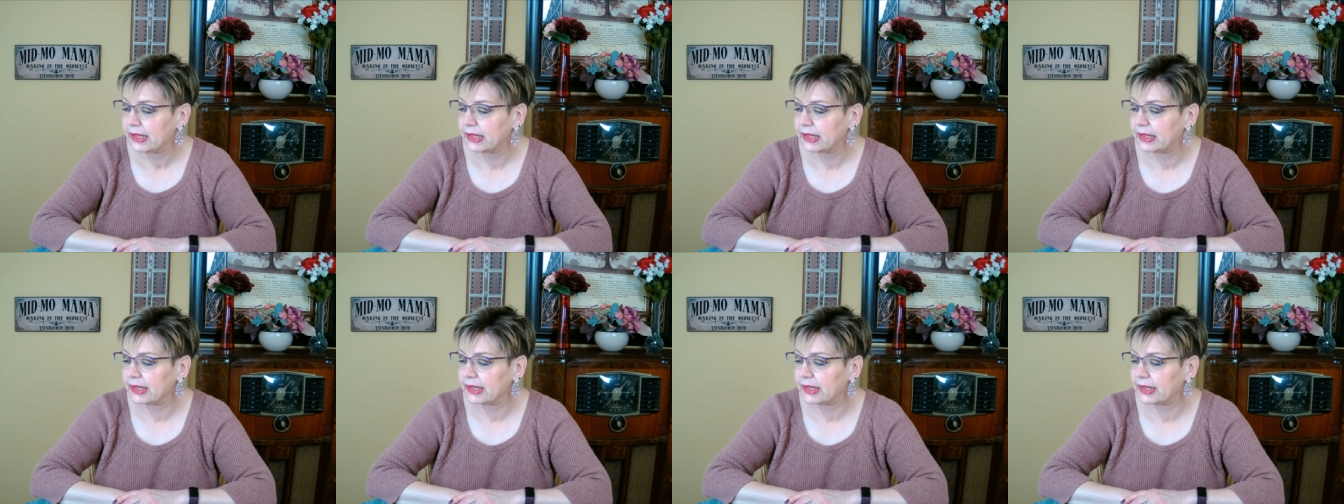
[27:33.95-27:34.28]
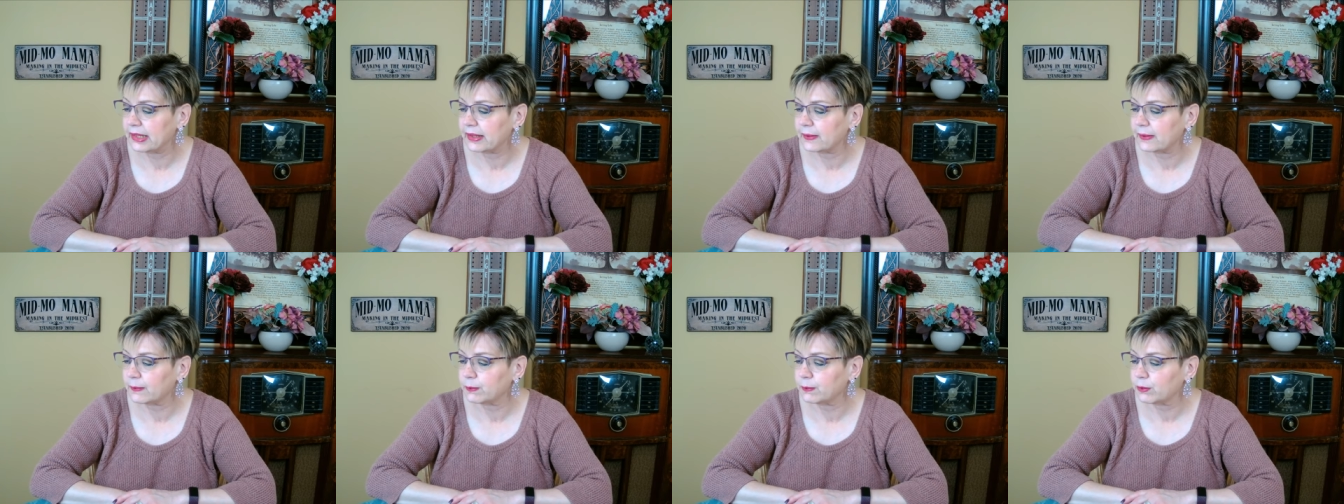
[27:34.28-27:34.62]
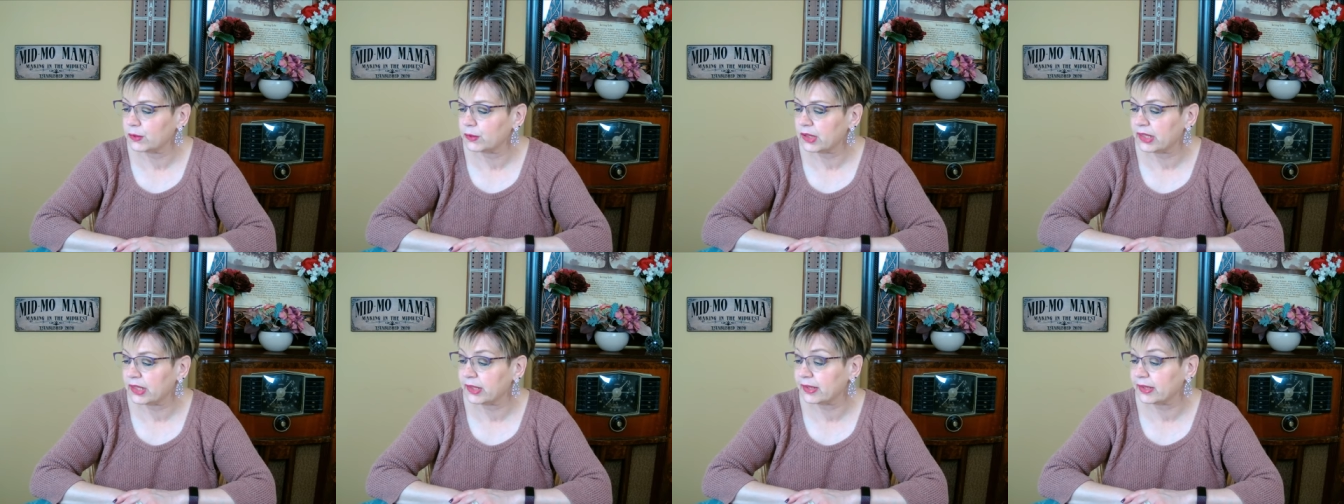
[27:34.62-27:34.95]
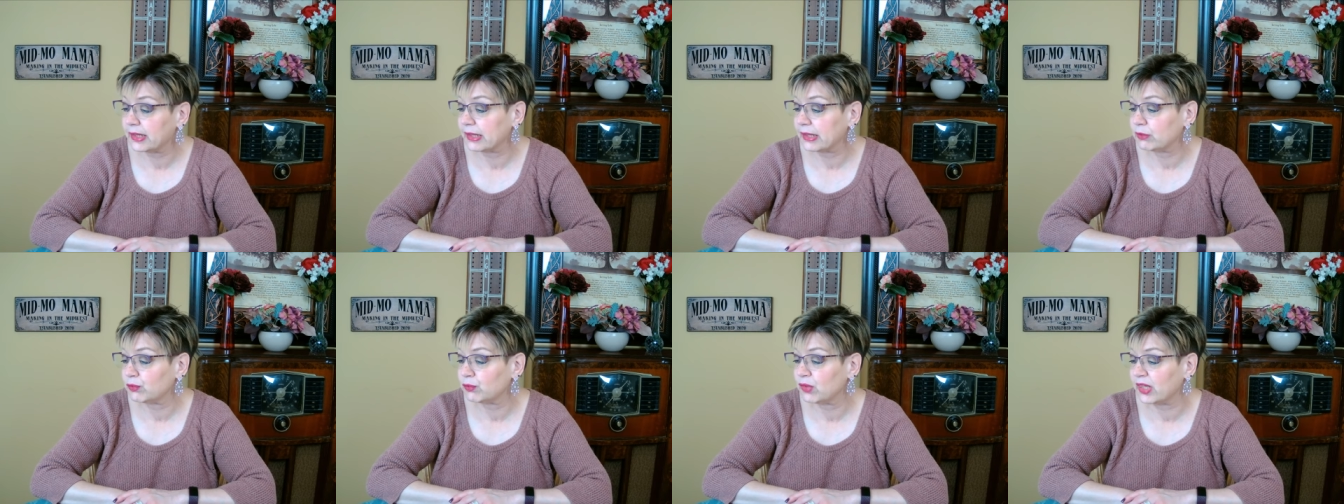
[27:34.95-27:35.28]
Um, it,
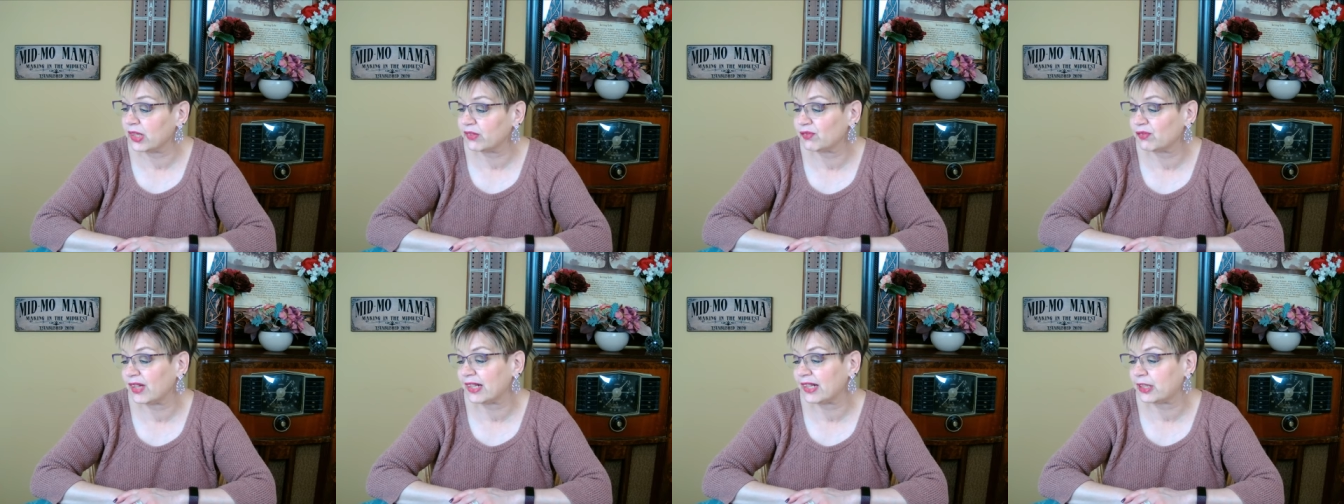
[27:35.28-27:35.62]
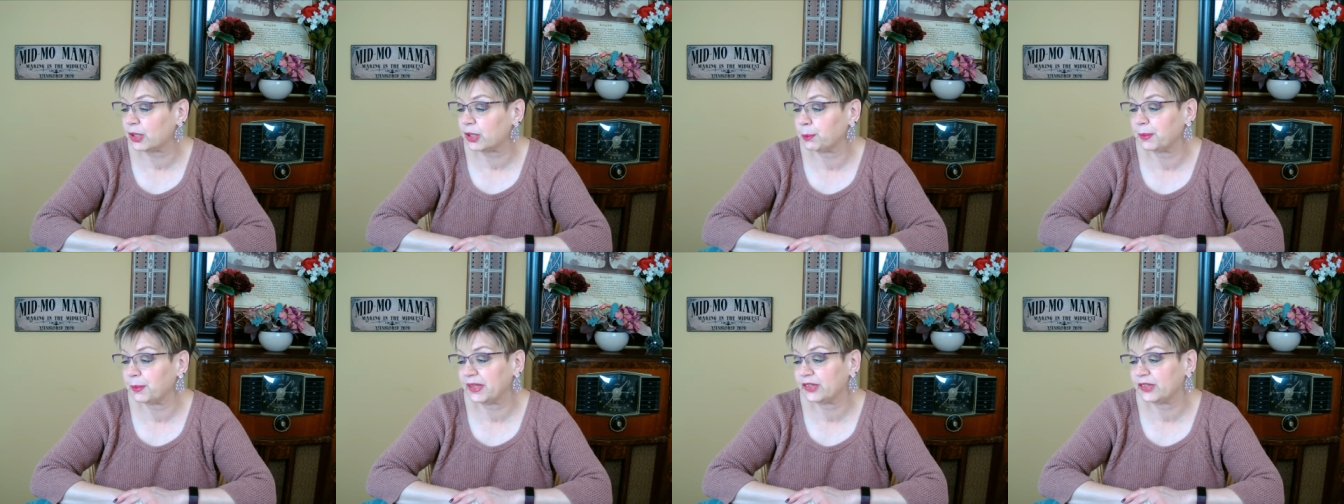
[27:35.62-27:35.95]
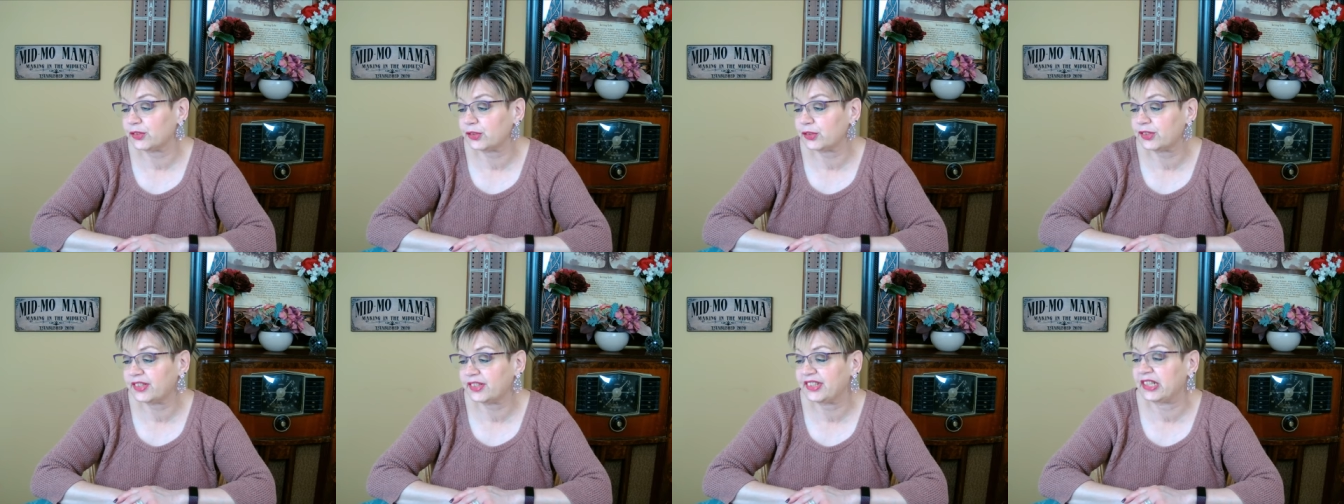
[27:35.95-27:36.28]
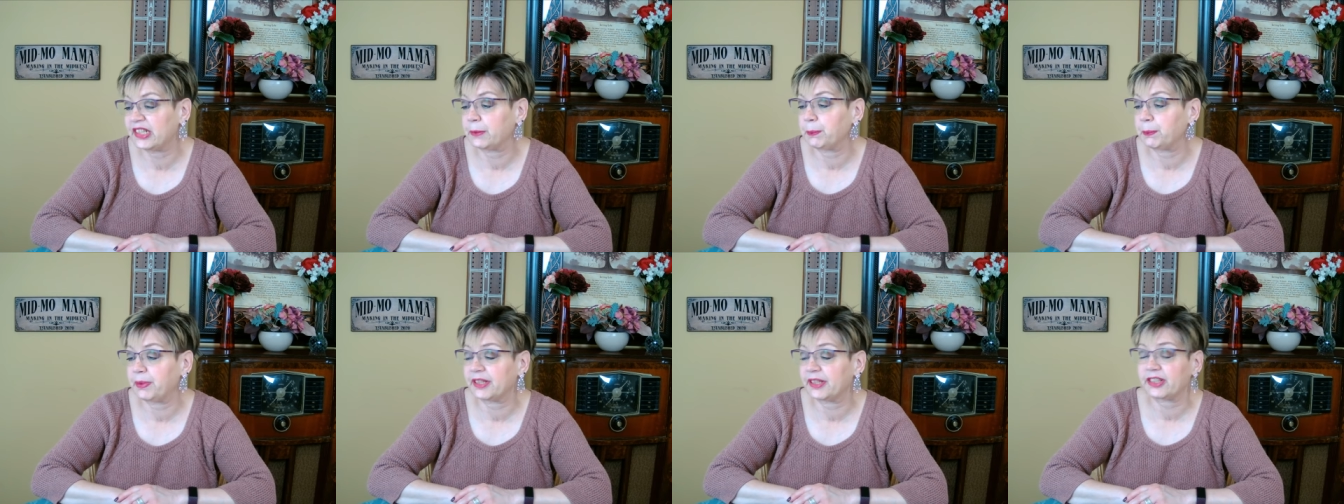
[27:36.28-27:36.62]
it recommends
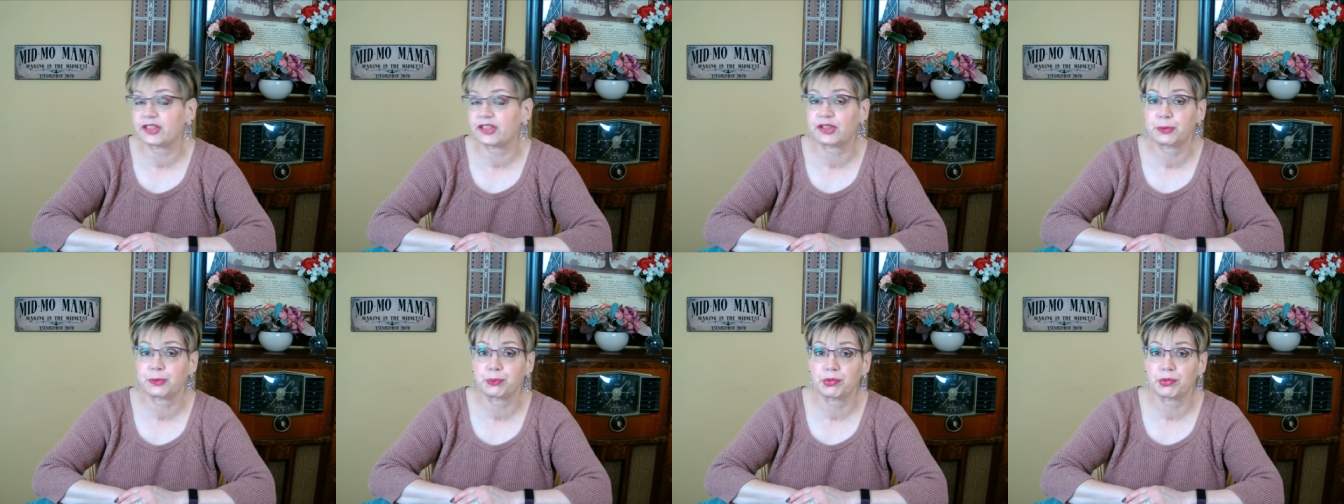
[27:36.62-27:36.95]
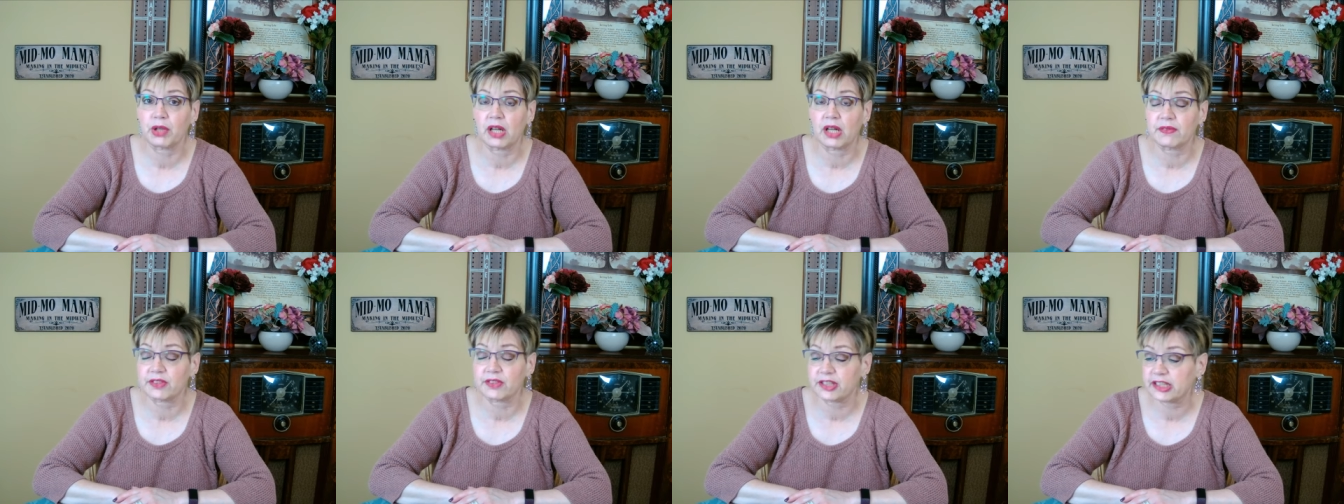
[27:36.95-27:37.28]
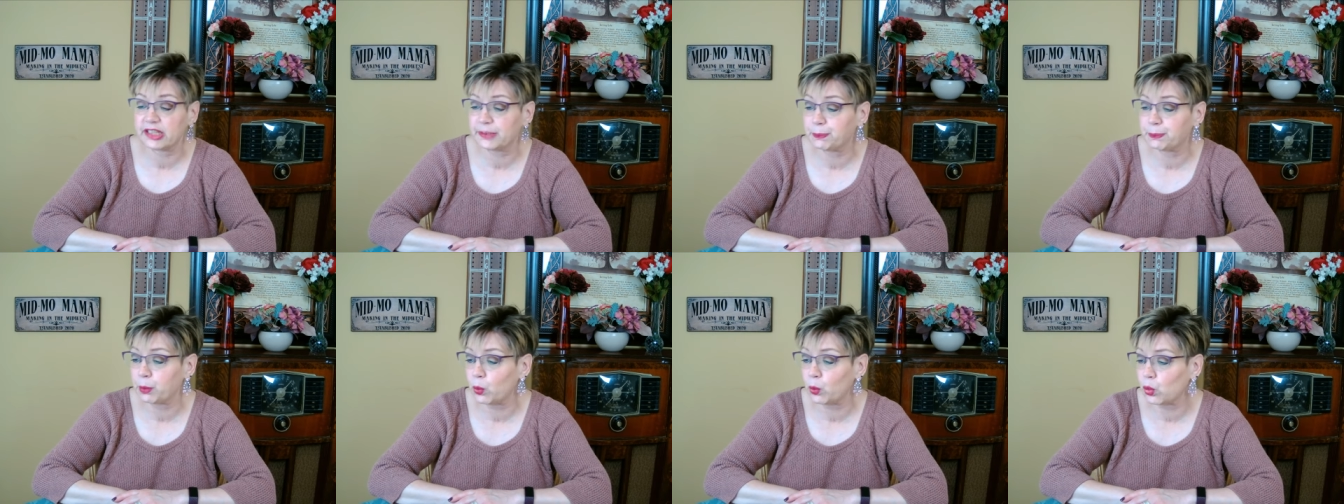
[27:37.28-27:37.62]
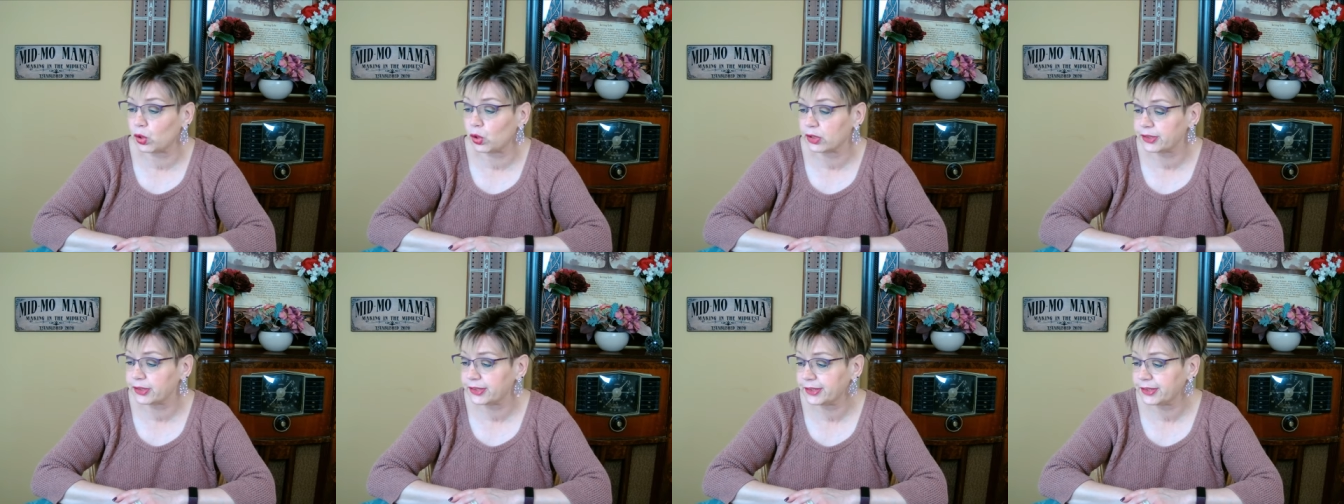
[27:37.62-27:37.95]
Picks Brava
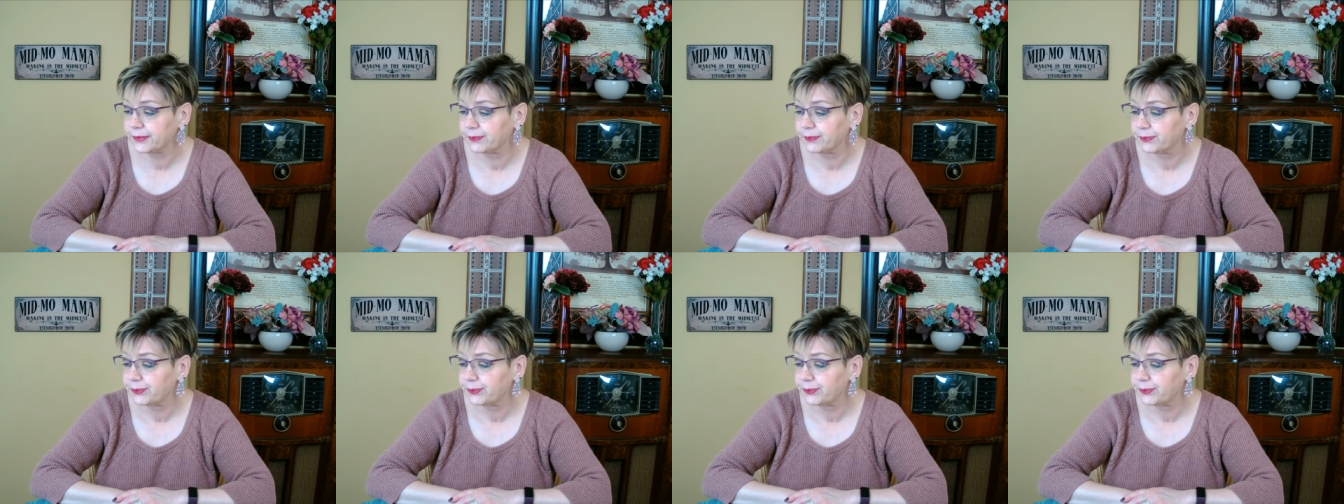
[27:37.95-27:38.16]
Sport.